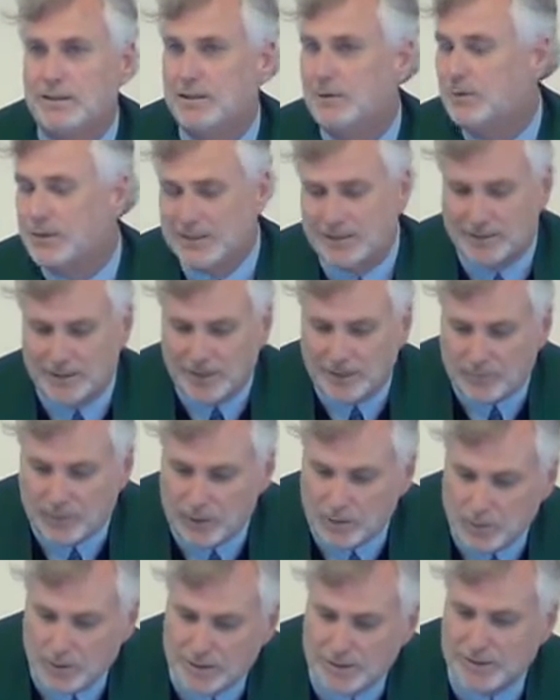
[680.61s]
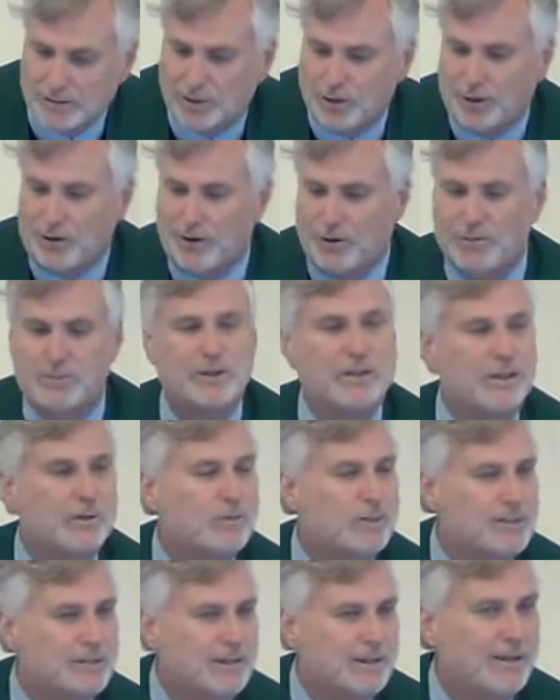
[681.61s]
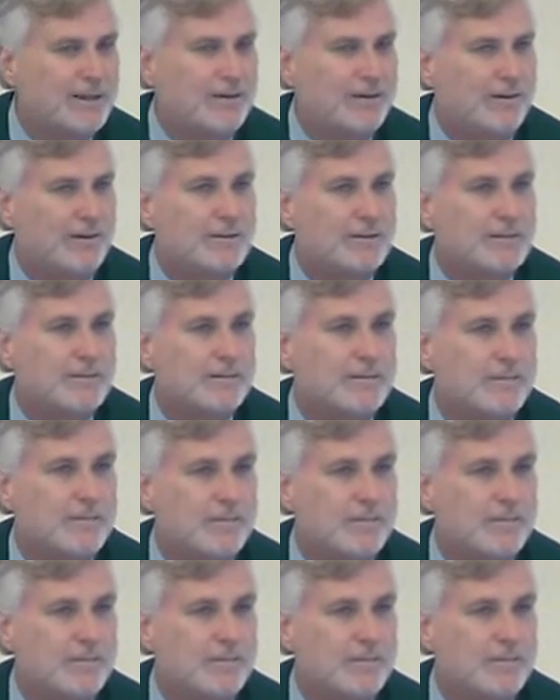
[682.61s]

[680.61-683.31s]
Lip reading: It wasn't everyone's call, but it was theirs.